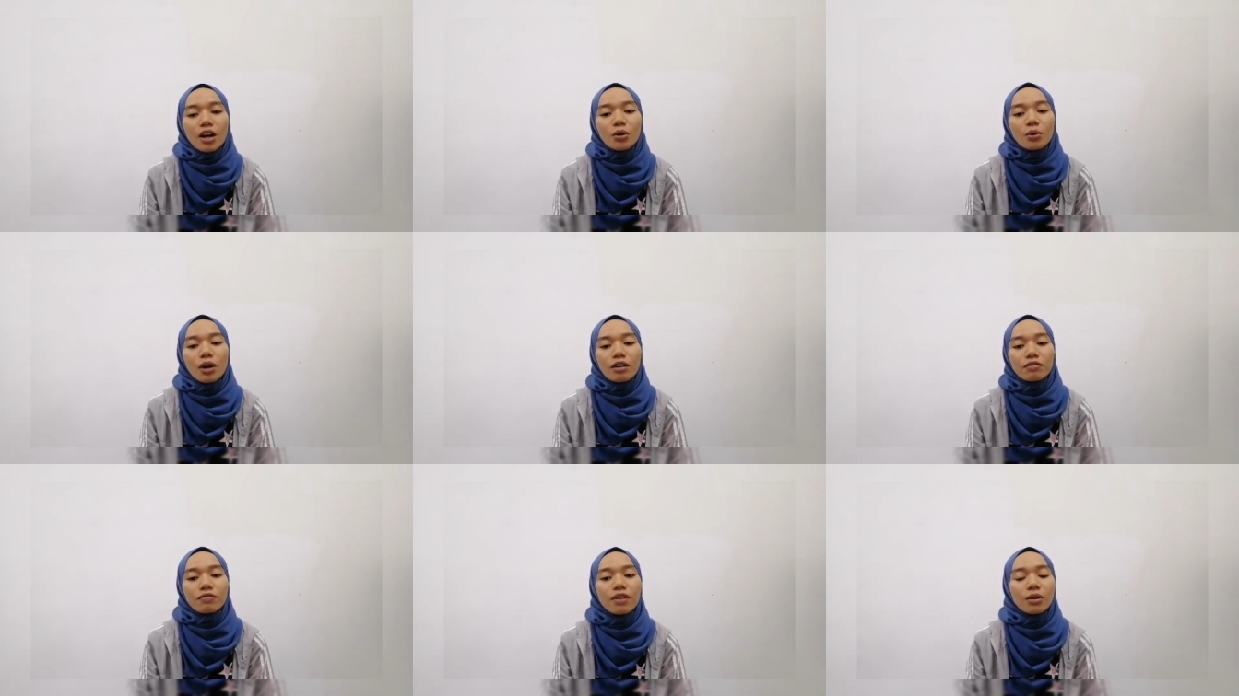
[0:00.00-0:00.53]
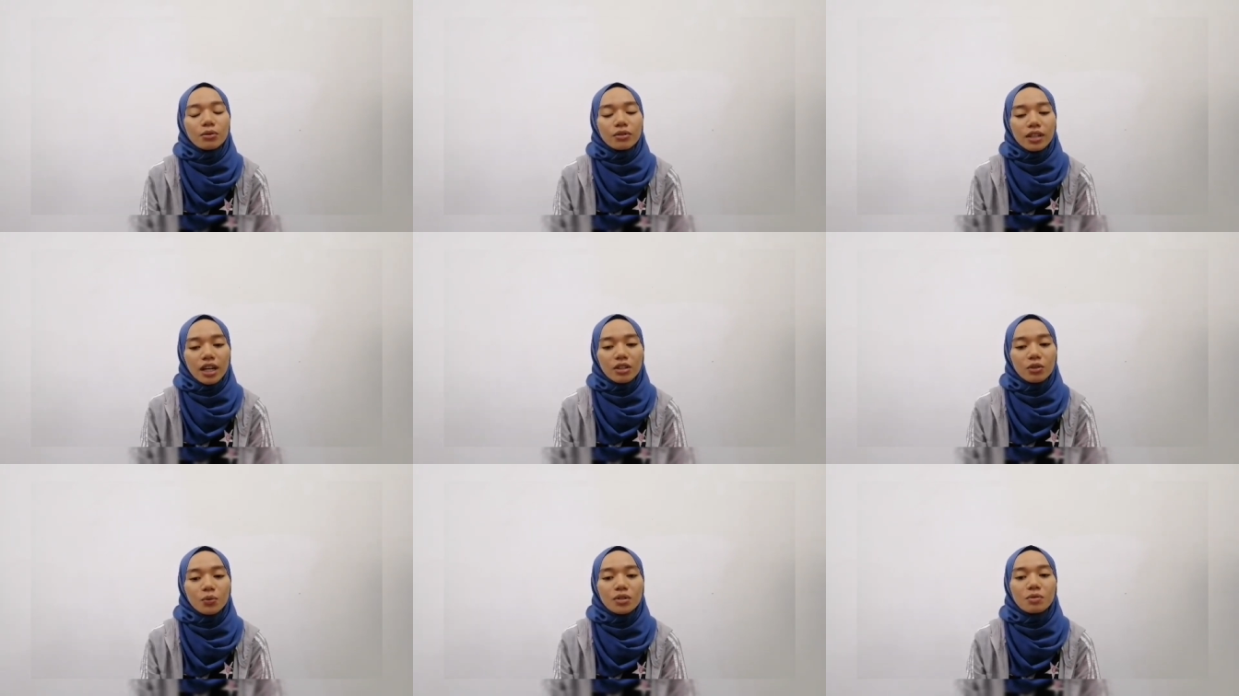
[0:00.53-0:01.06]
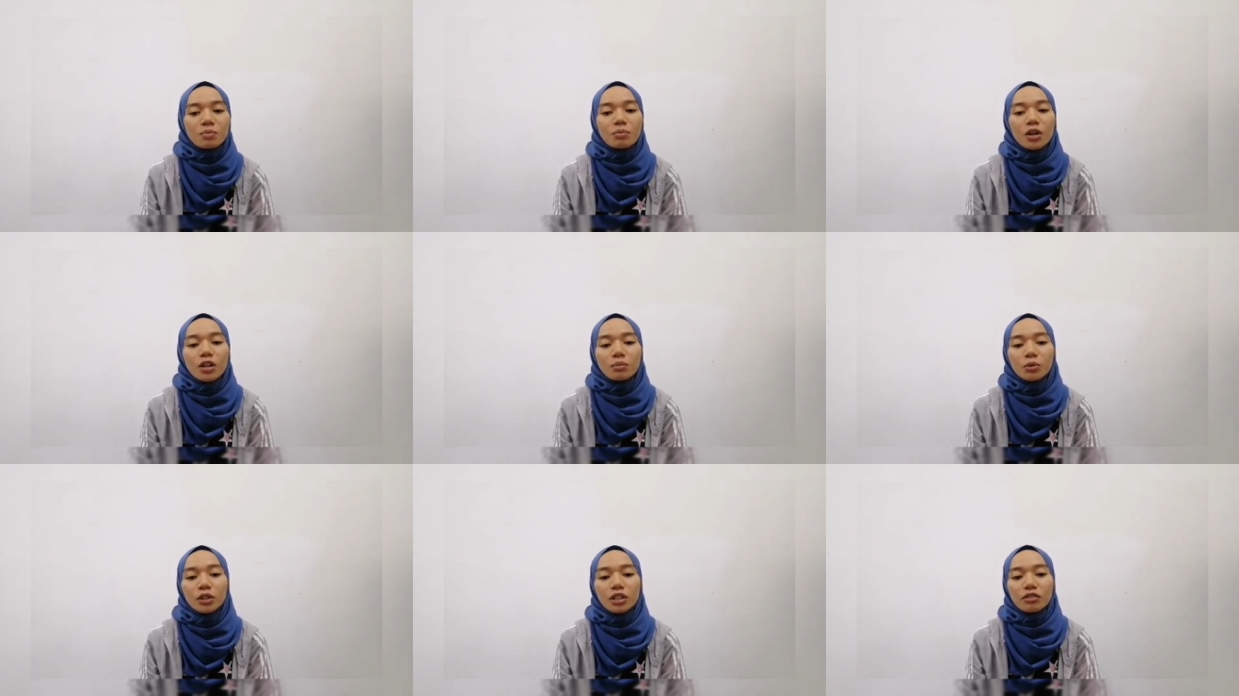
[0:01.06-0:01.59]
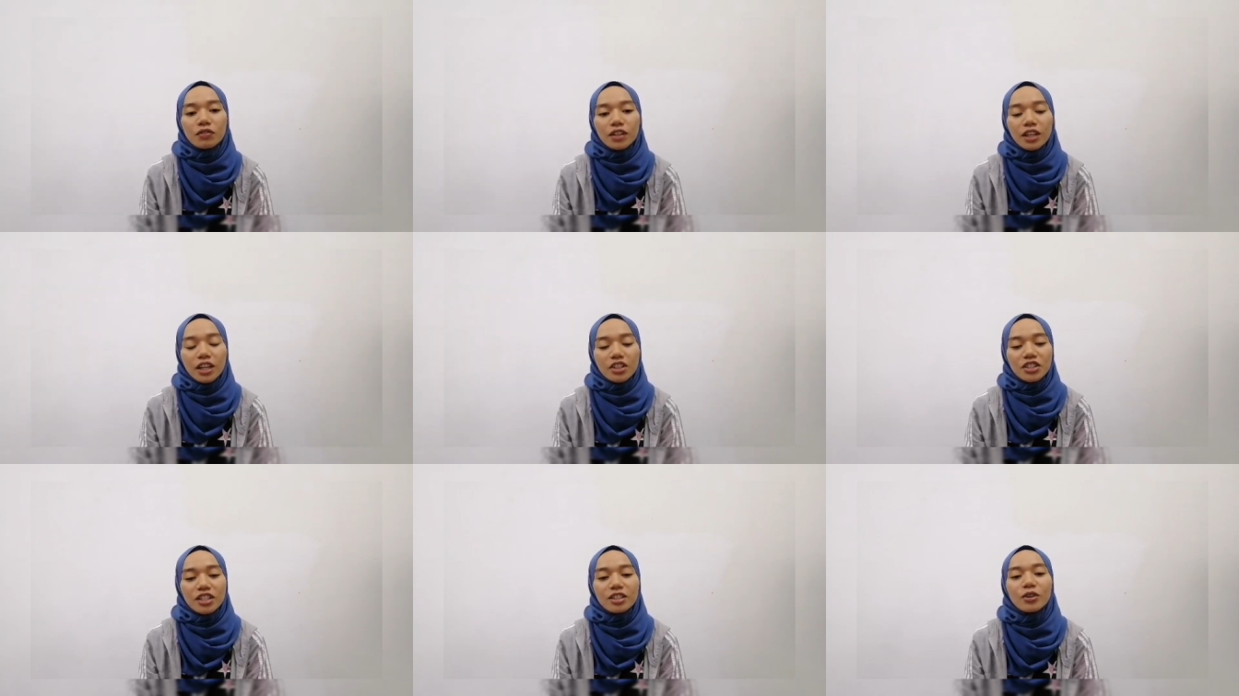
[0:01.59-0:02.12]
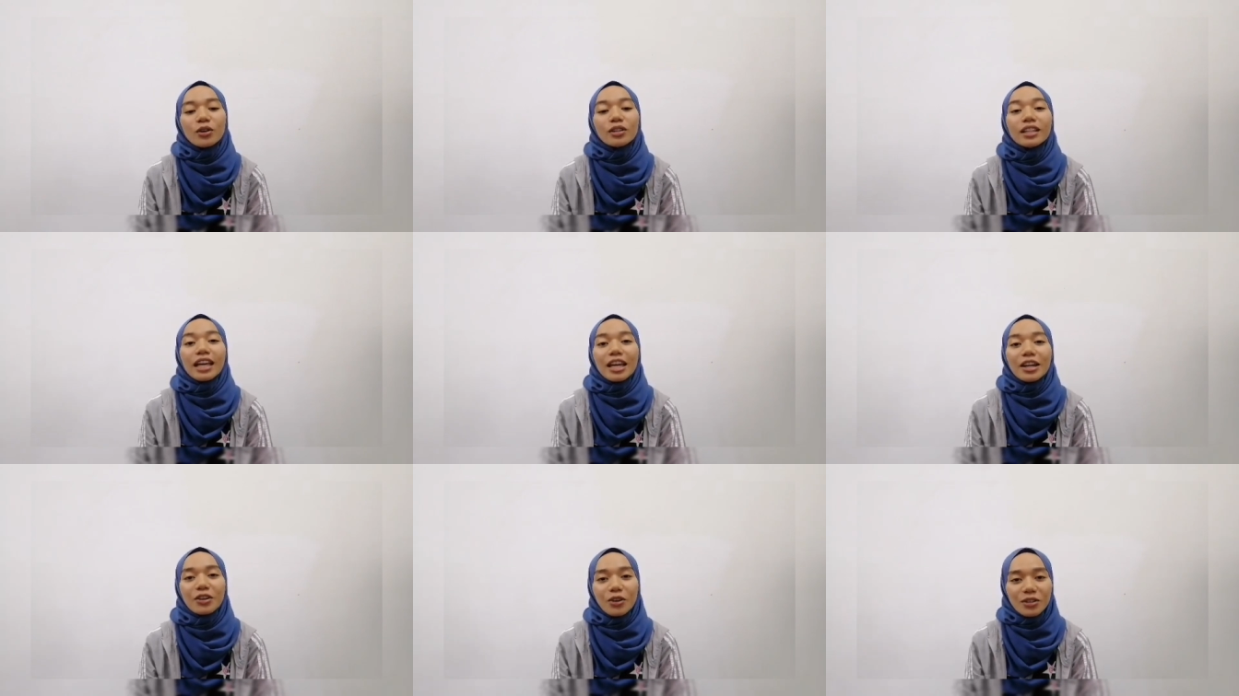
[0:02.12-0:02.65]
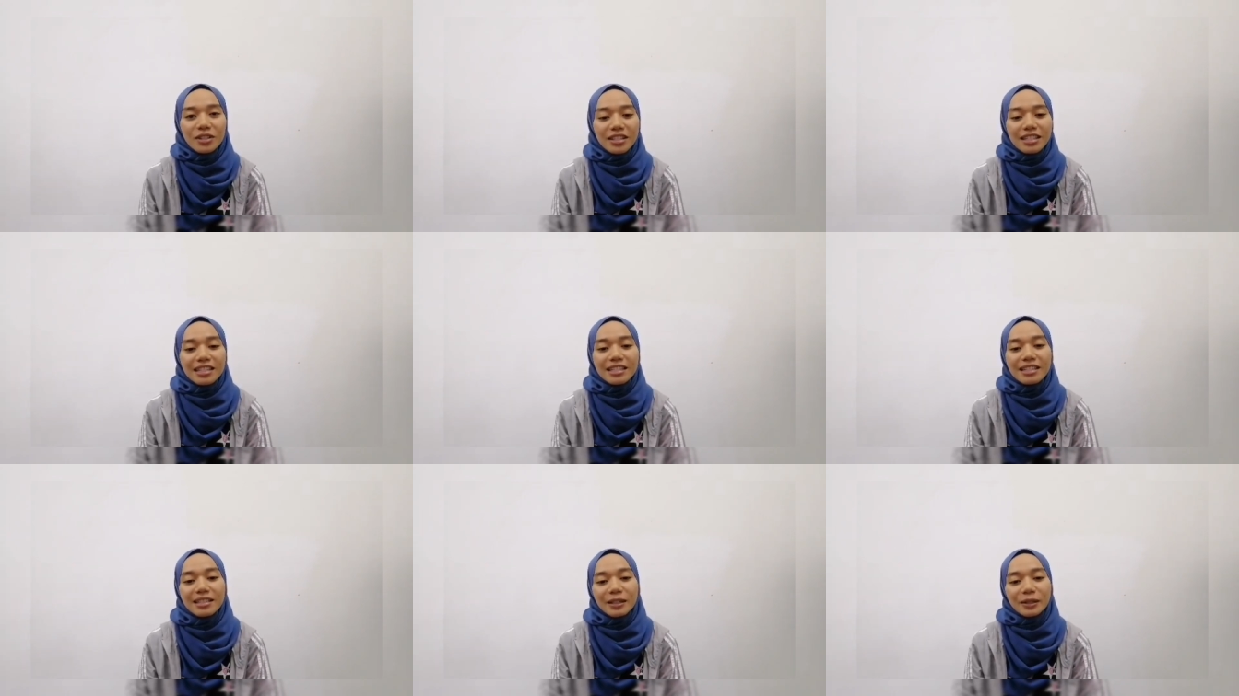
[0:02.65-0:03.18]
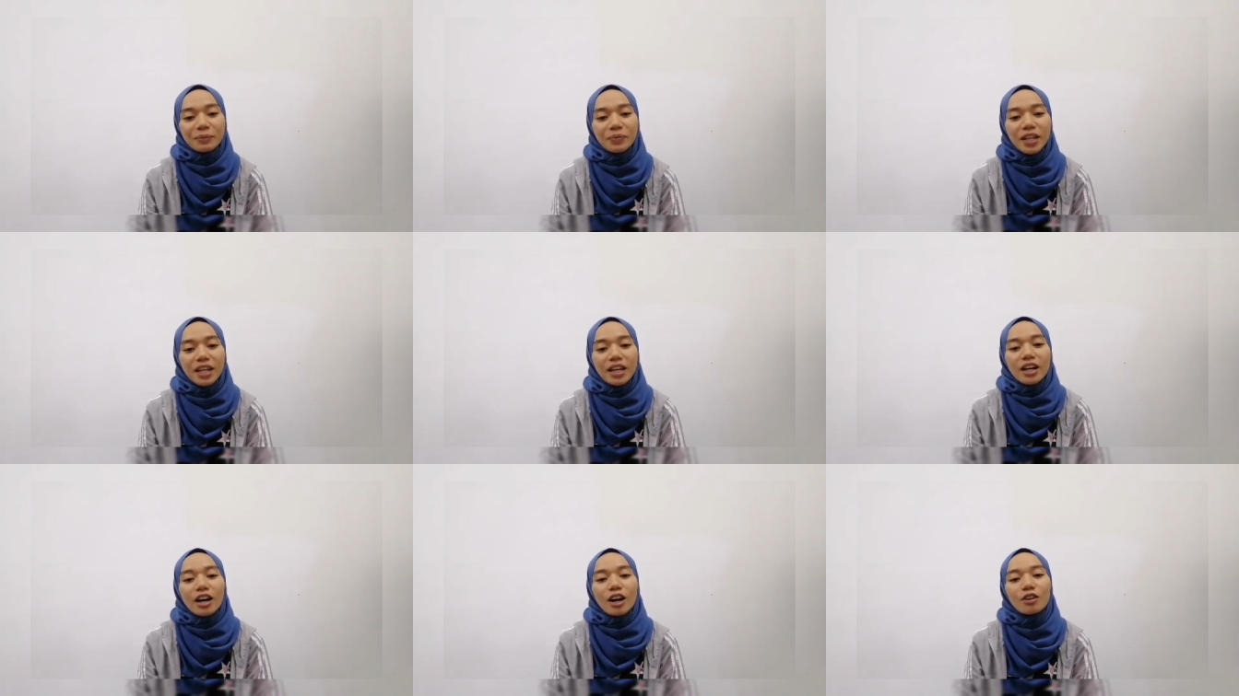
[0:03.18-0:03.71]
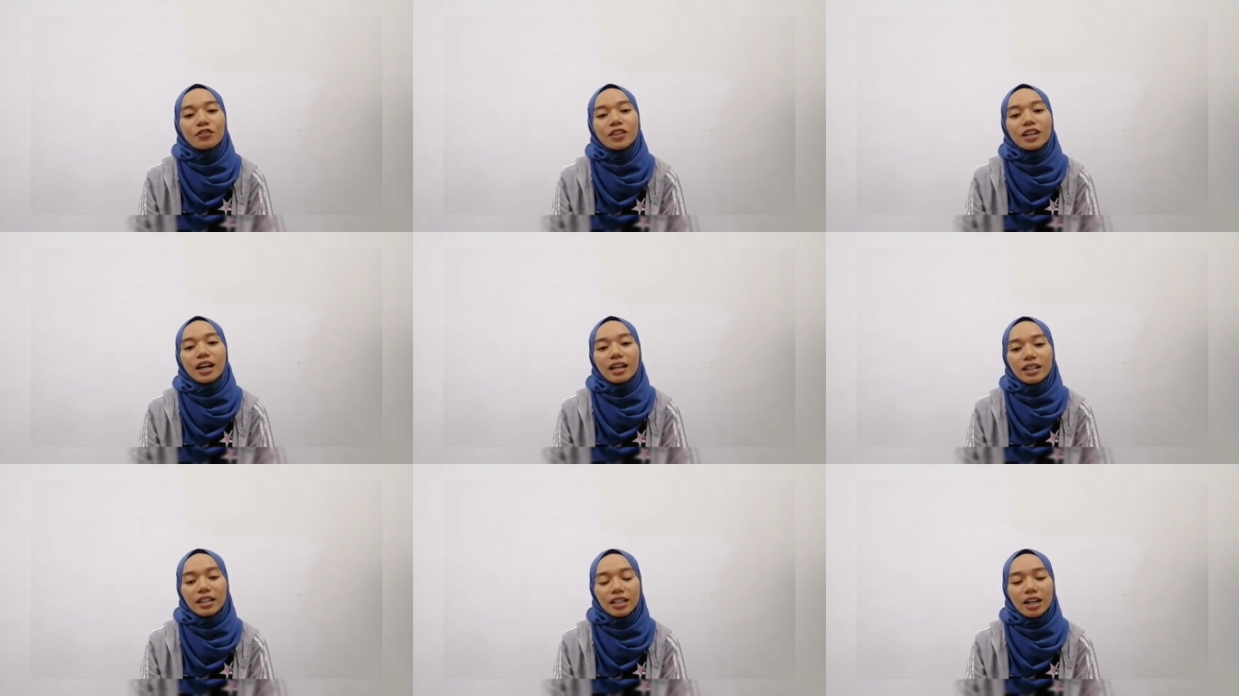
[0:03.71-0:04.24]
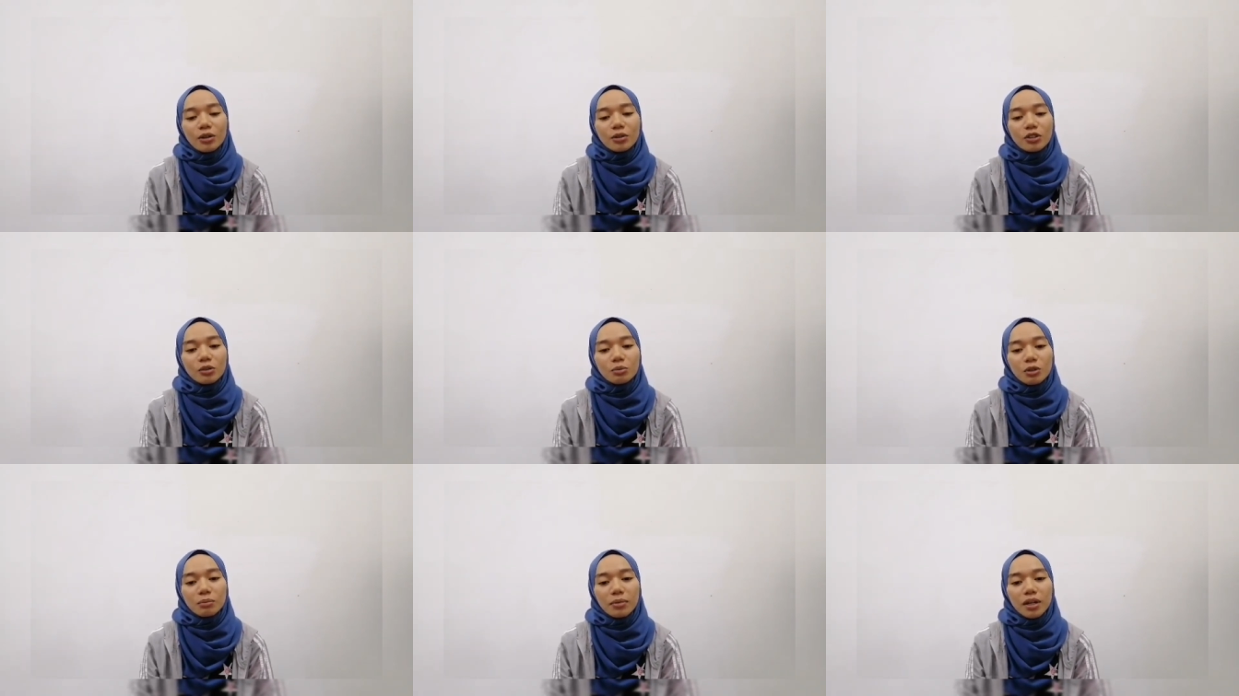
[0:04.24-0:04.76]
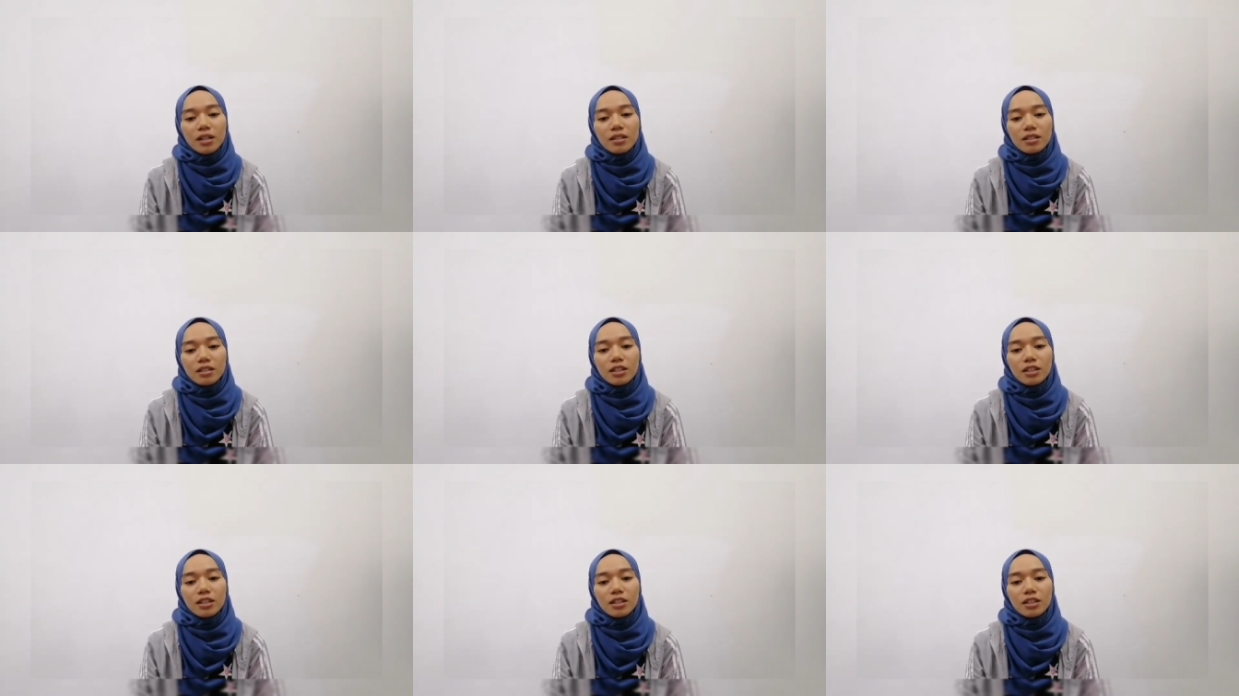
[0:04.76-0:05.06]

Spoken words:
who have found that with small modification on the aircon system of current automobiles,